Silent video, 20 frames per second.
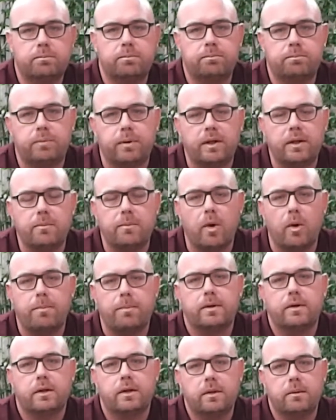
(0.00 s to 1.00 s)
bring them up,
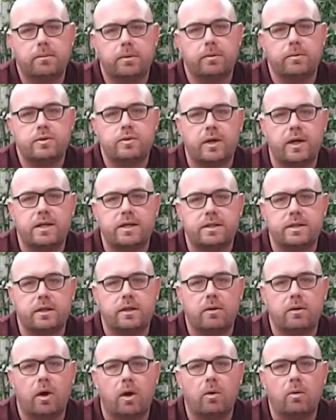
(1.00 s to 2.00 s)
put them straight into the
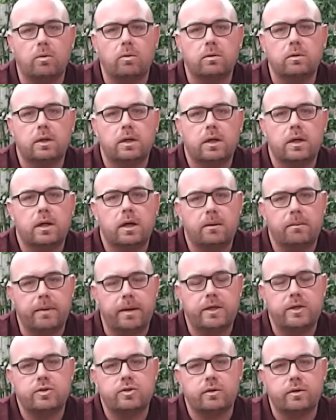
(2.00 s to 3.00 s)
new hole, and
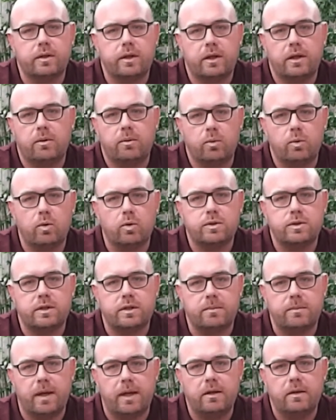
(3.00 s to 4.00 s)
make sure that you water
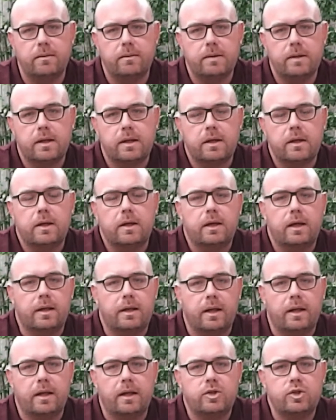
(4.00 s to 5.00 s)
them in, and
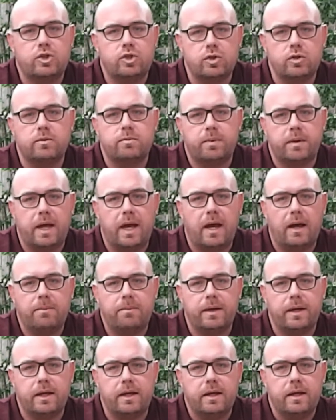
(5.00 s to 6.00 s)
then they should be
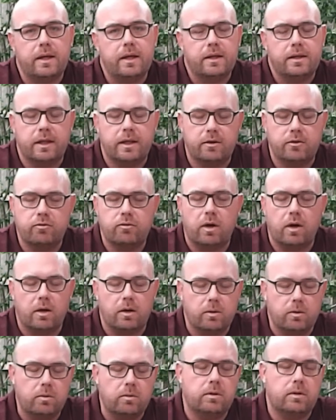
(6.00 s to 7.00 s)
happy. They'll
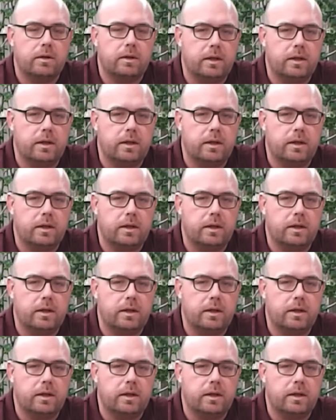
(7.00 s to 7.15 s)
grow